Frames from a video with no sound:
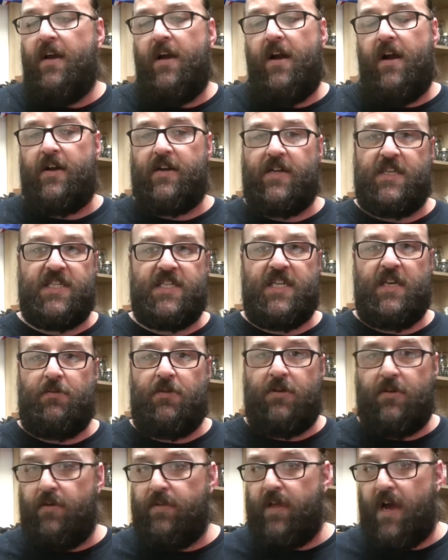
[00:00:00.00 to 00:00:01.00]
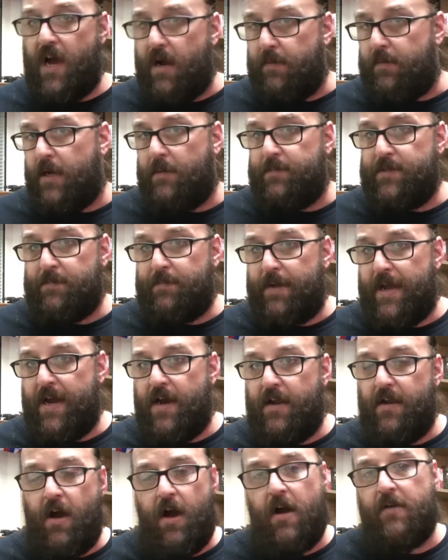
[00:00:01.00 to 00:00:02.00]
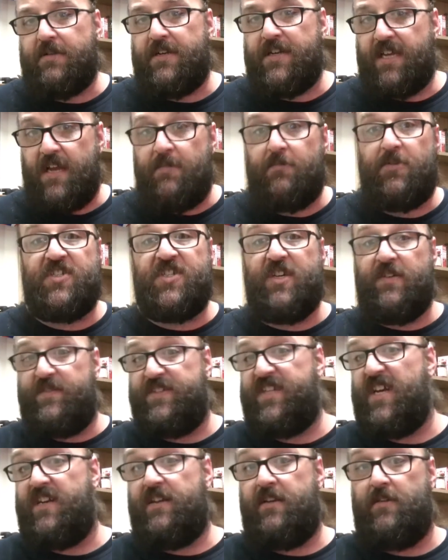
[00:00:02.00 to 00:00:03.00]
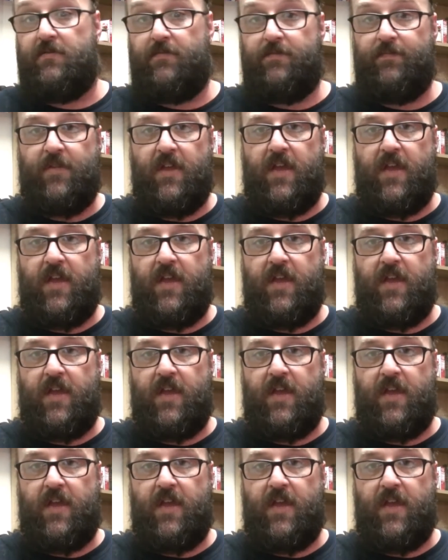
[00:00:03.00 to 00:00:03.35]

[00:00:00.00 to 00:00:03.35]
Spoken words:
I'm going to see what all the hubbub's about. I'm going to get myself a Dunhill.